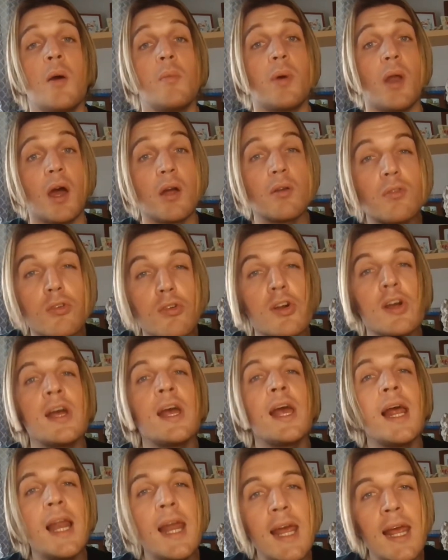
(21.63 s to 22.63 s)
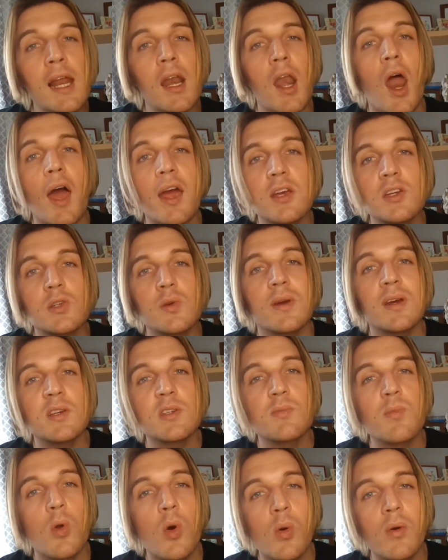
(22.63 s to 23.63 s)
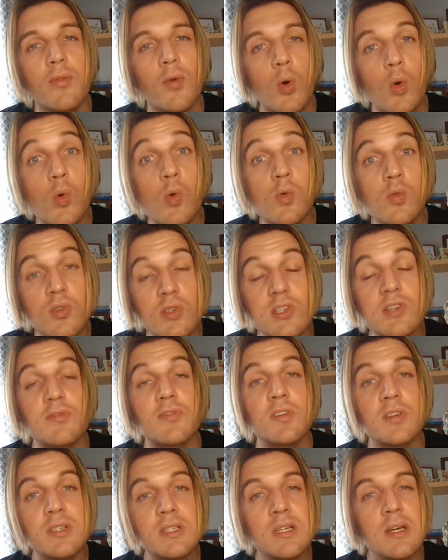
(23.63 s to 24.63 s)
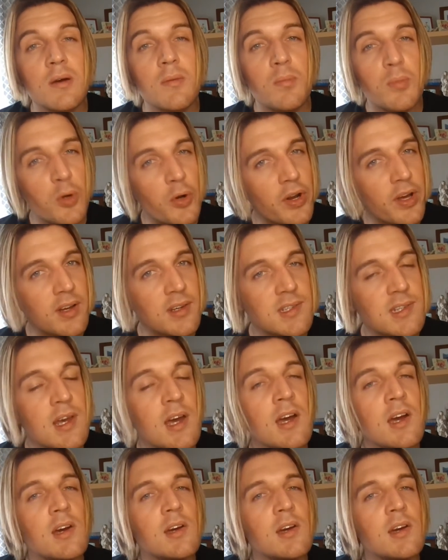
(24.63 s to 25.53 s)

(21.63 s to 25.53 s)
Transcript: but I really like to explore with all different products.